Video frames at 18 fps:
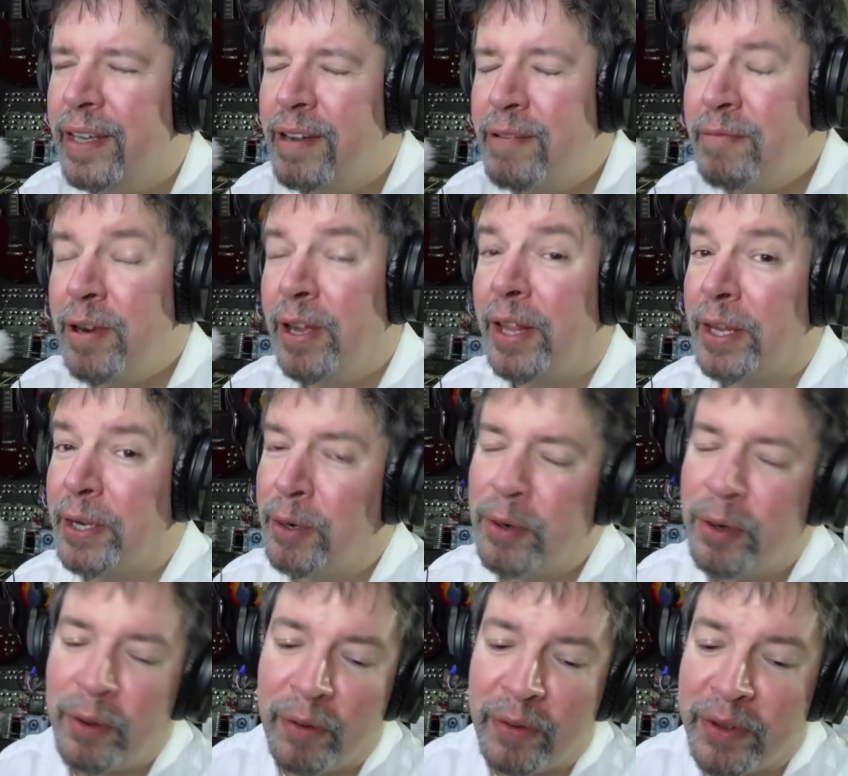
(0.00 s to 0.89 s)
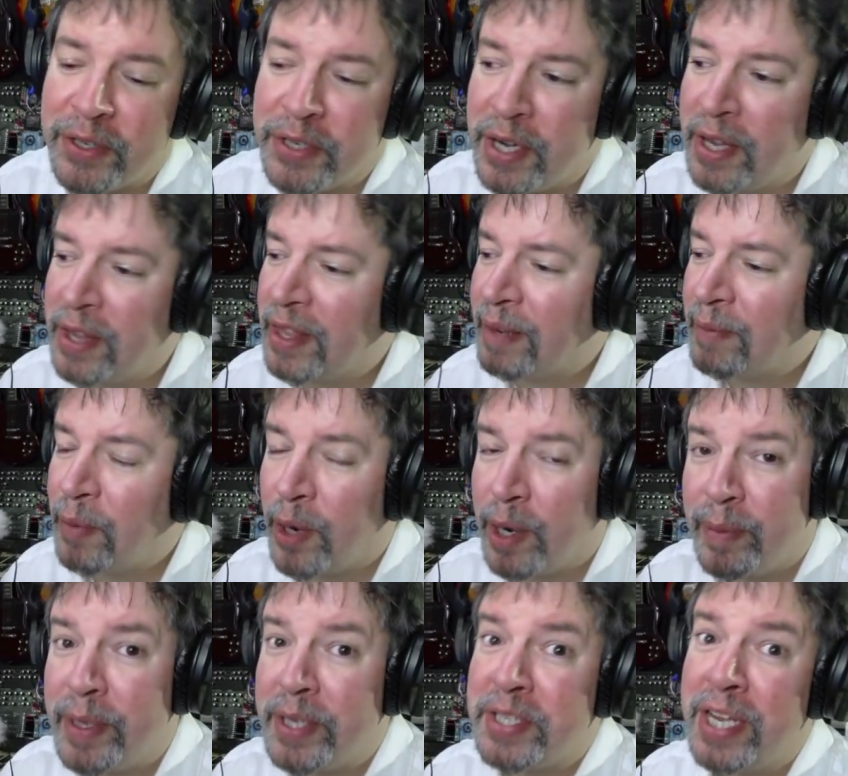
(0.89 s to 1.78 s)
Well, I don't know if there's anything more
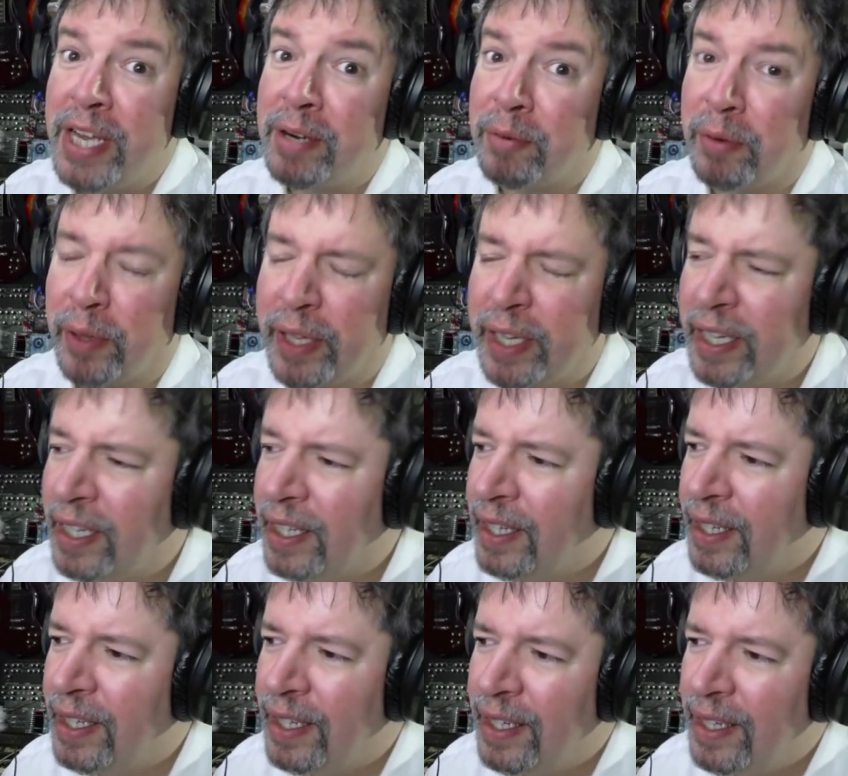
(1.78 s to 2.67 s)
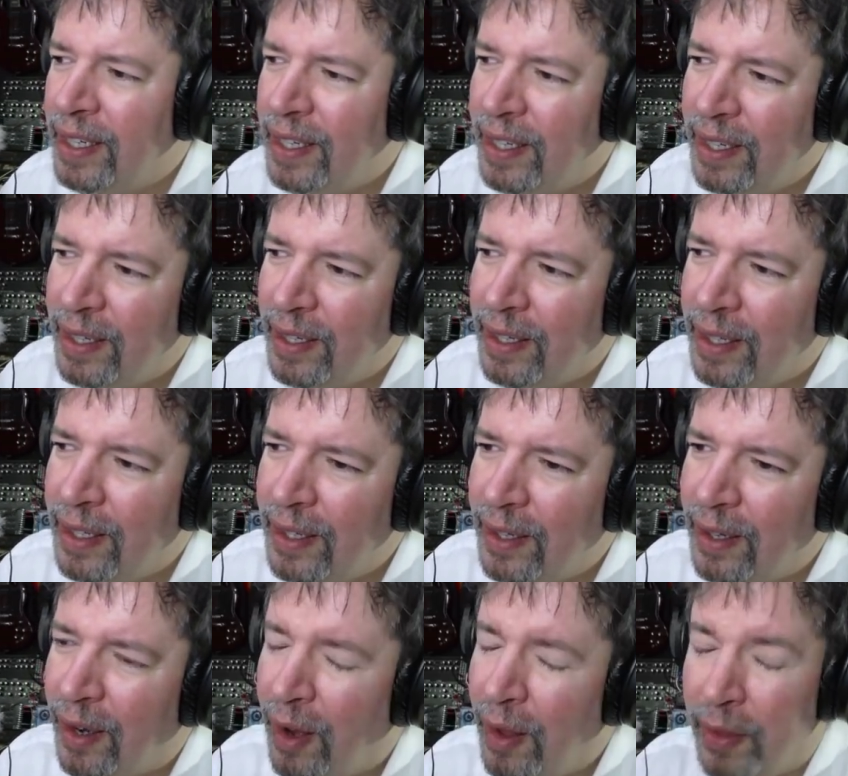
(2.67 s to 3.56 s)
to be said, really.
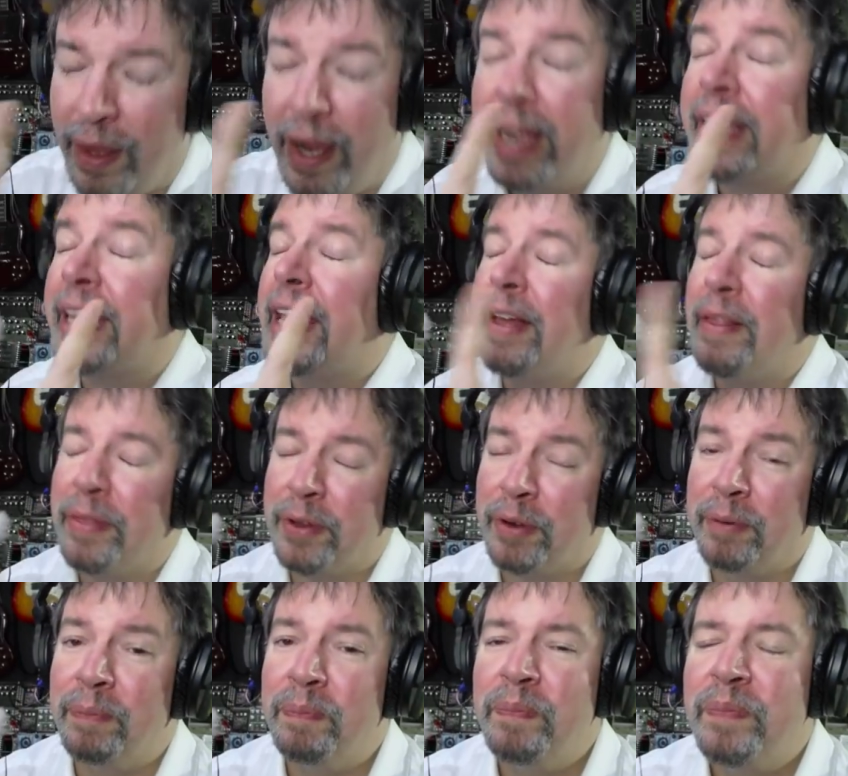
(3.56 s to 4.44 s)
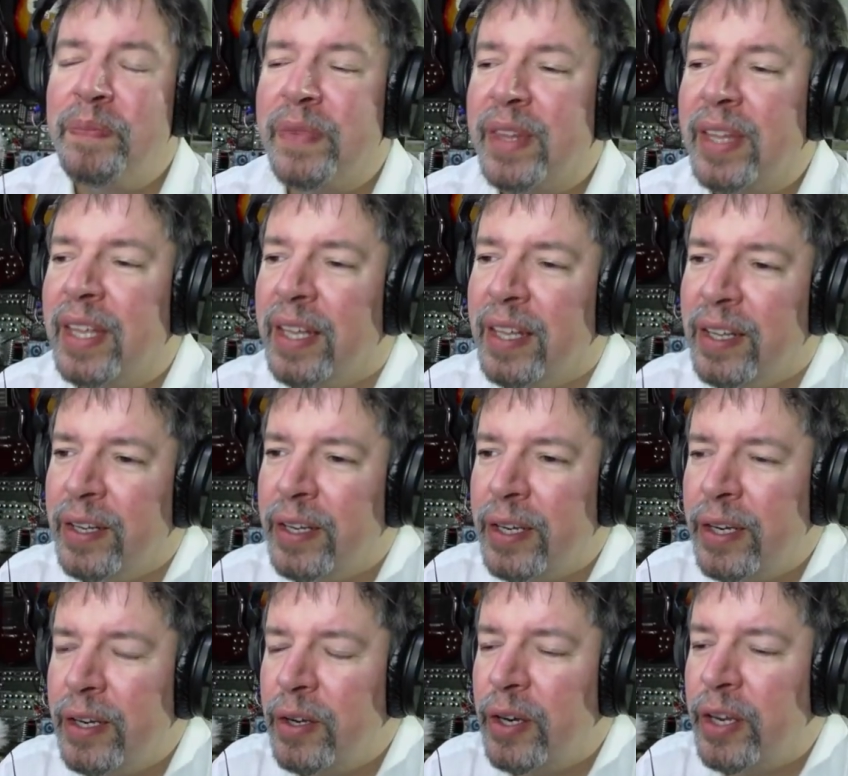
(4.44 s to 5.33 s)
Uh, I can, though.
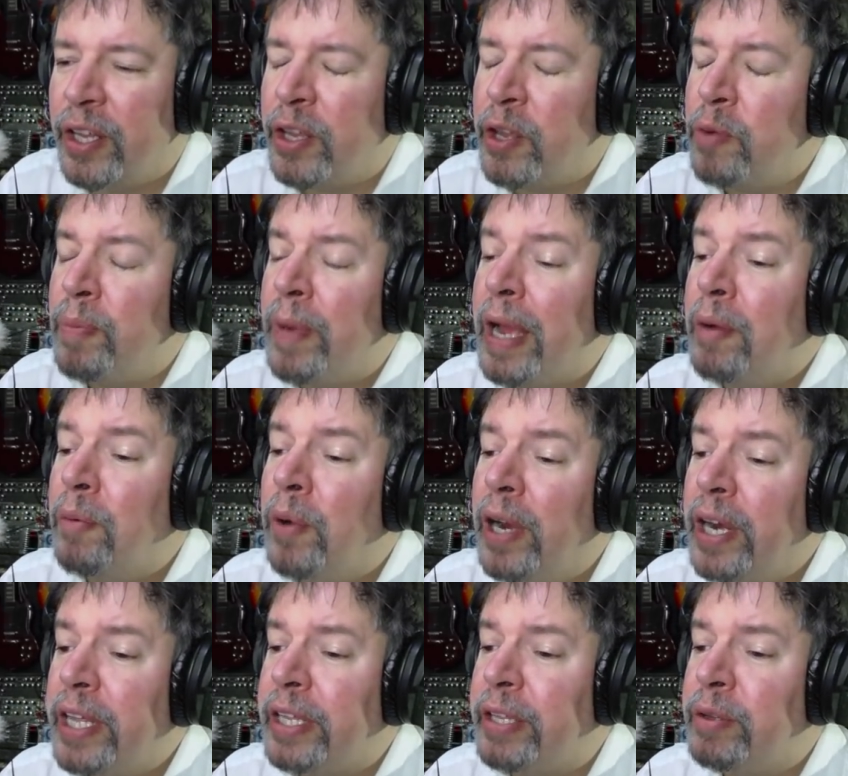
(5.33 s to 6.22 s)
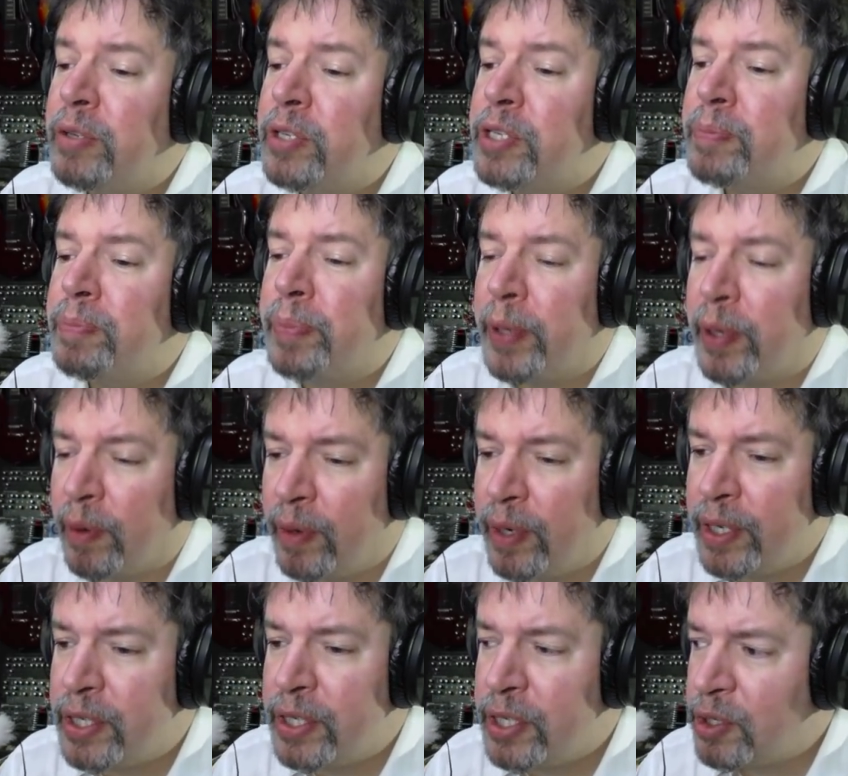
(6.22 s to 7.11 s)
You might want to use
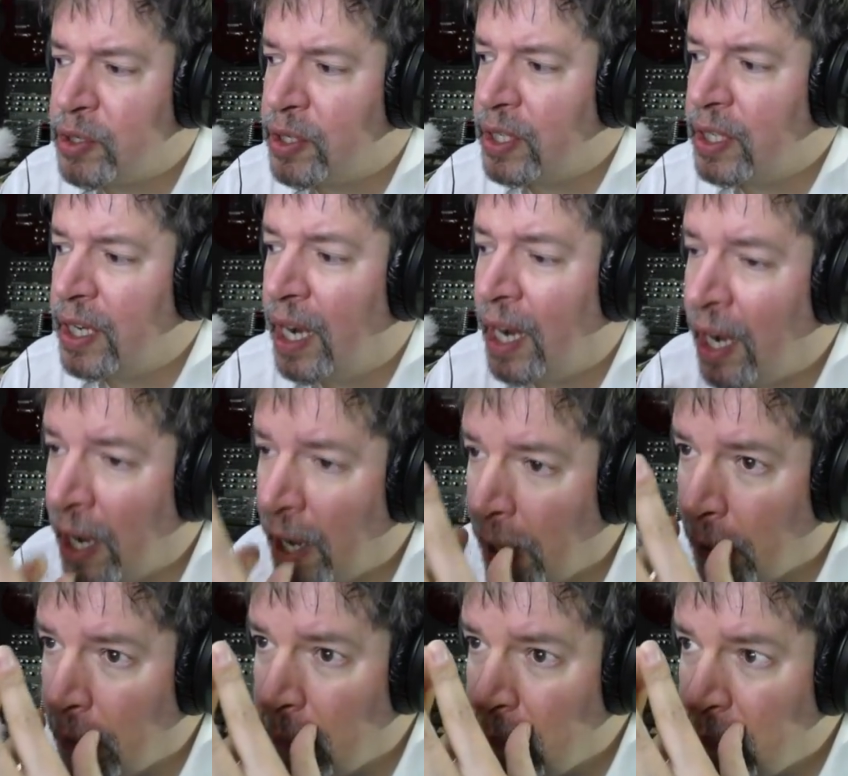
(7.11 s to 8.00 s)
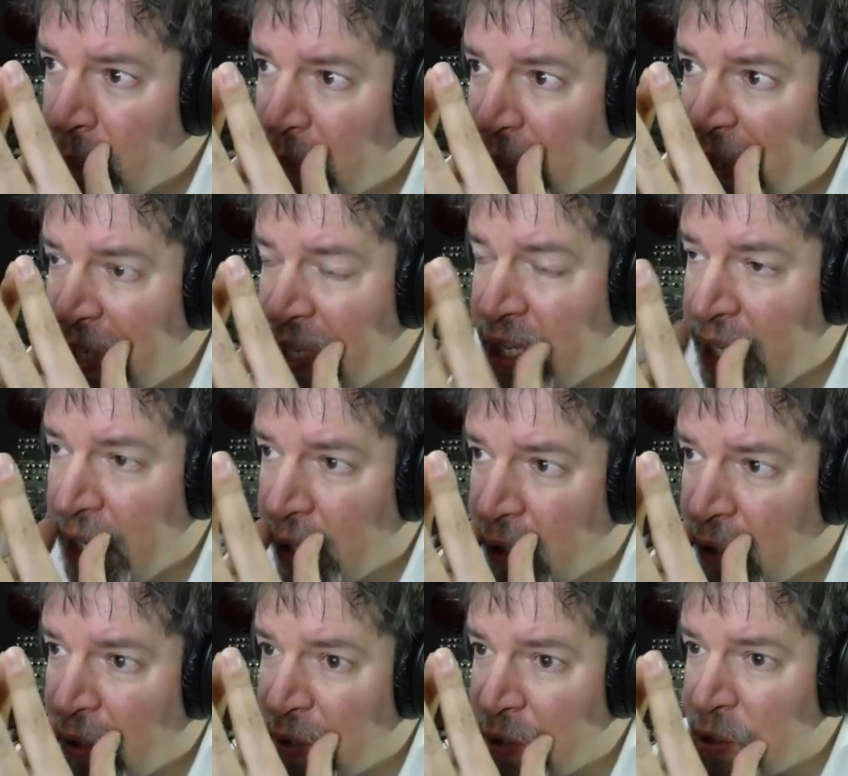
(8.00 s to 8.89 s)
purist uh, PD
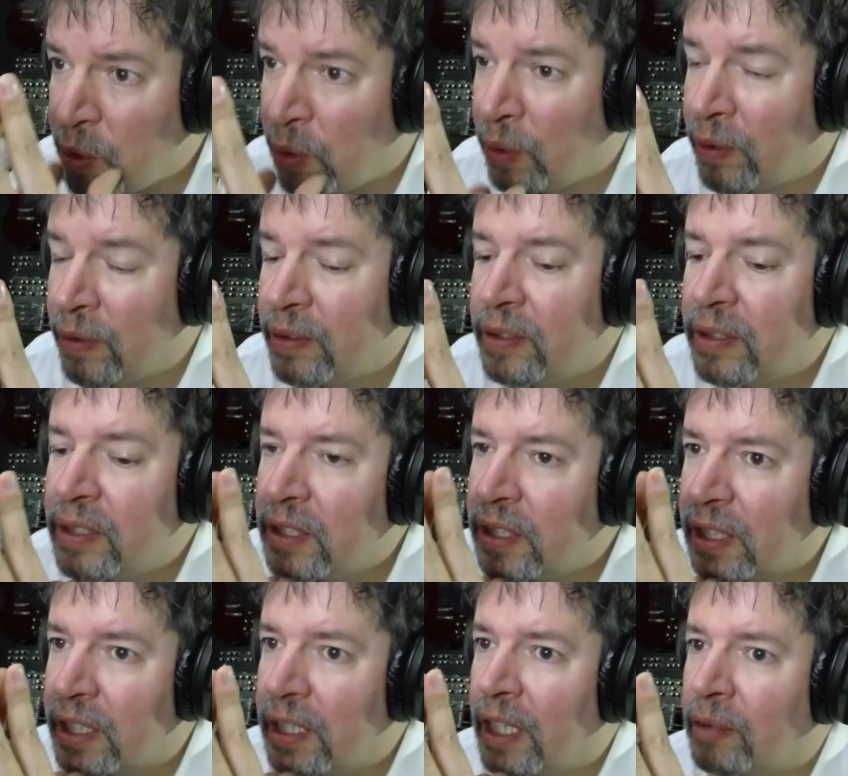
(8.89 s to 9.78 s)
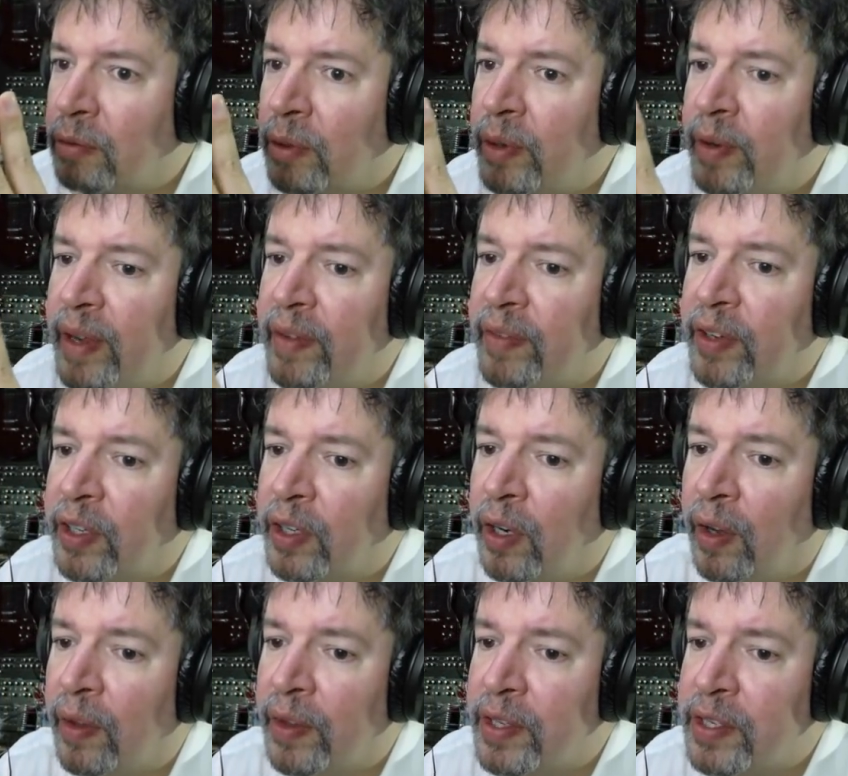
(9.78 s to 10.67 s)
console. God, what do I even
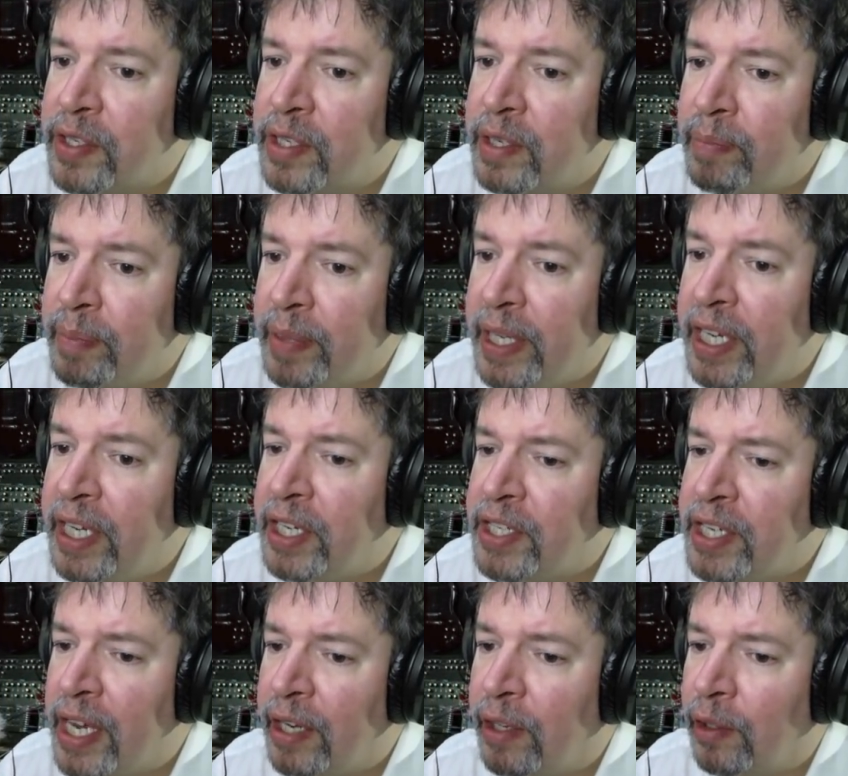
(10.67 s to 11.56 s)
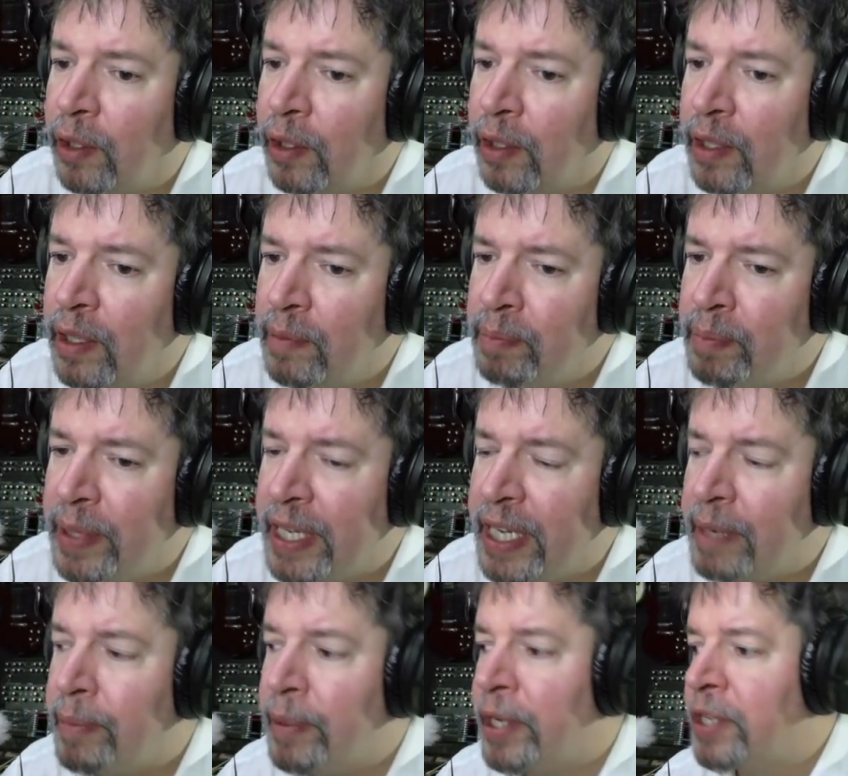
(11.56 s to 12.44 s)
call this? PD channel,
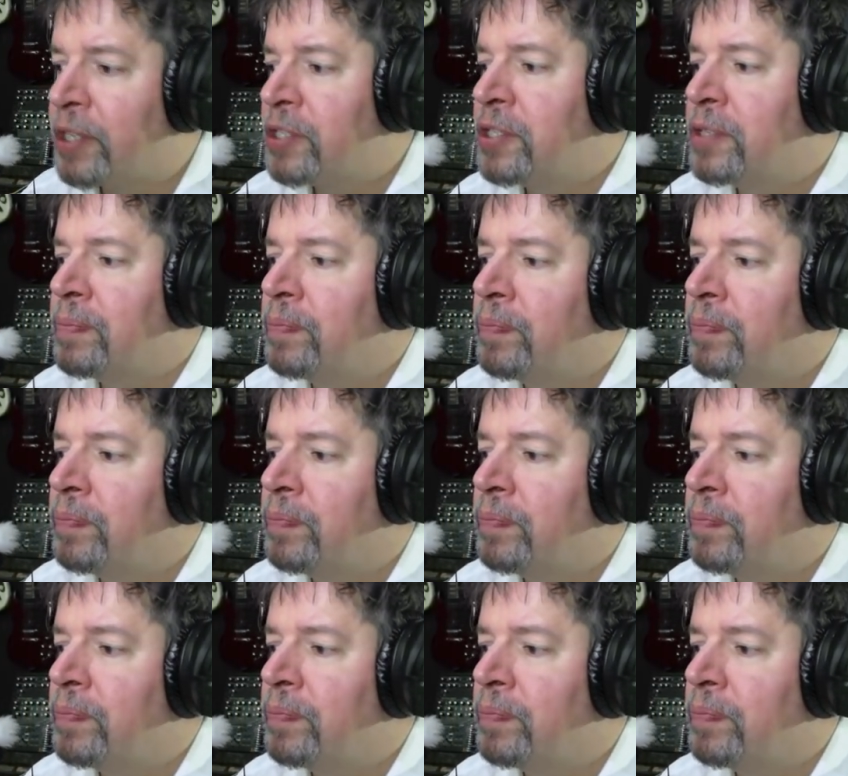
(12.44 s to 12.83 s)
PD bus.